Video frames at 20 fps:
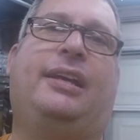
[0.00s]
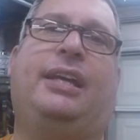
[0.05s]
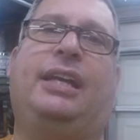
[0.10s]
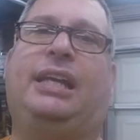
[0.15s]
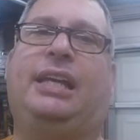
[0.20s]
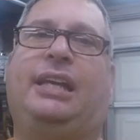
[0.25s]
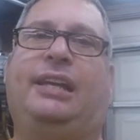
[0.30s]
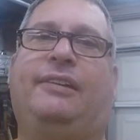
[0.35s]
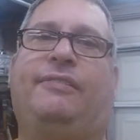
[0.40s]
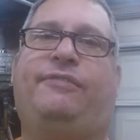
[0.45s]

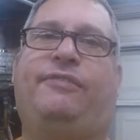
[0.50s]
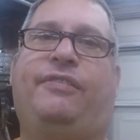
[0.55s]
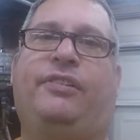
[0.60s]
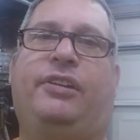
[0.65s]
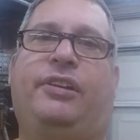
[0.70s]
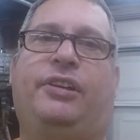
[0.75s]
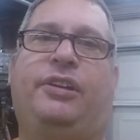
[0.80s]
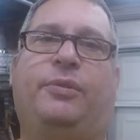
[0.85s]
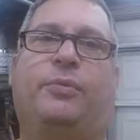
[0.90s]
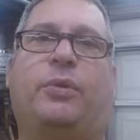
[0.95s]
if
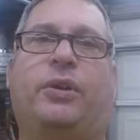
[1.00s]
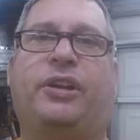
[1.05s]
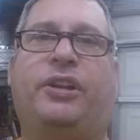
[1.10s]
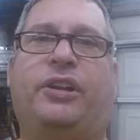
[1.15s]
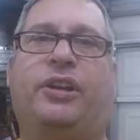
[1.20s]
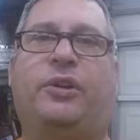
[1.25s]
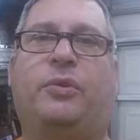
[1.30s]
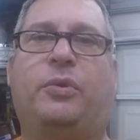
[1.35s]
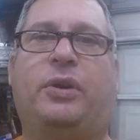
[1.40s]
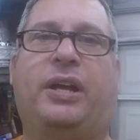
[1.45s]
you want to
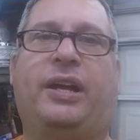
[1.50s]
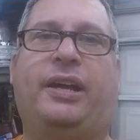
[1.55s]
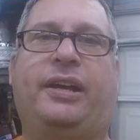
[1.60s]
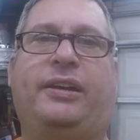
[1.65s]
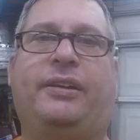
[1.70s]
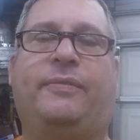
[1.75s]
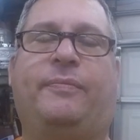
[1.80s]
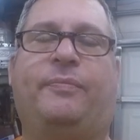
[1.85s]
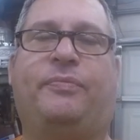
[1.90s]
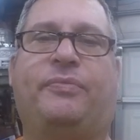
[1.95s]
know when I...
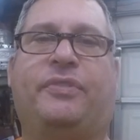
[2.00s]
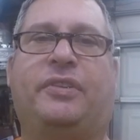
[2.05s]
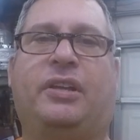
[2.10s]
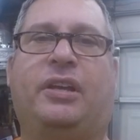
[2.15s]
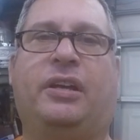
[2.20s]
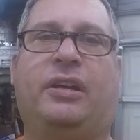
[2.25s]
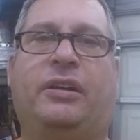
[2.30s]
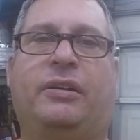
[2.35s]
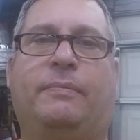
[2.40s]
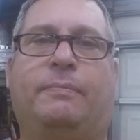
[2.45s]

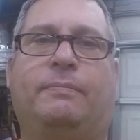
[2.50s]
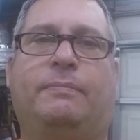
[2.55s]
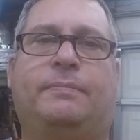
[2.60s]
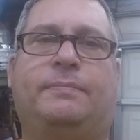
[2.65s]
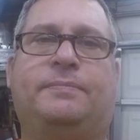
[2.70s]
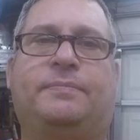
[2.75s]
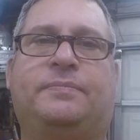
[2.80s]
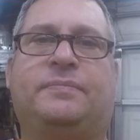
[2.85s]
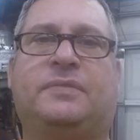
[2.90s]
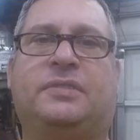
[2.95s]
Um,
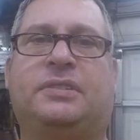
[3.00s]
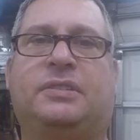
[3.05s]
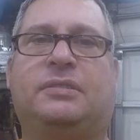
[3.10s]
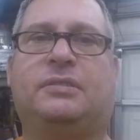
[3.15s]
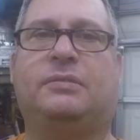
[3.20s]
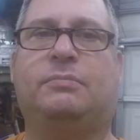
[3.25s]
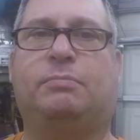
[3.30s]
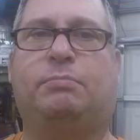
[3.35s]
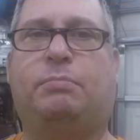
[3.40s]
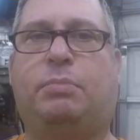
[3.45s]

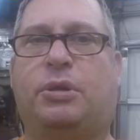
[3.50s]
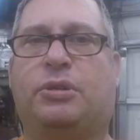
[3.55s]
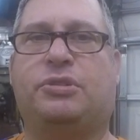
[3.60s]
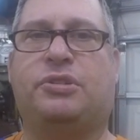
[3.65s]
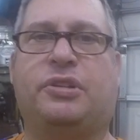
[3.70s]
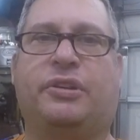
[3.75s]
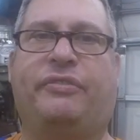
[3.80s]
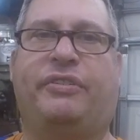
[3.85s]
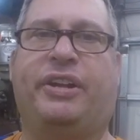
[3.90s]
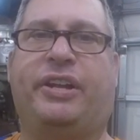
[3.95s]
post
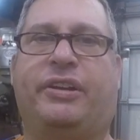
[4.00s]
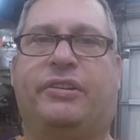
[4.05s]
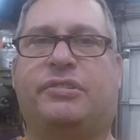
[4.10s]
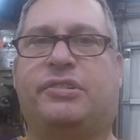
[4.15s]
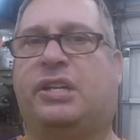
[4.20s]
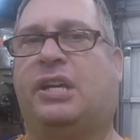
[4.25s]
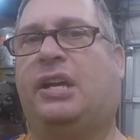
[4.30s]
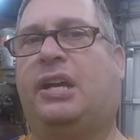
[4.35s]
new videos.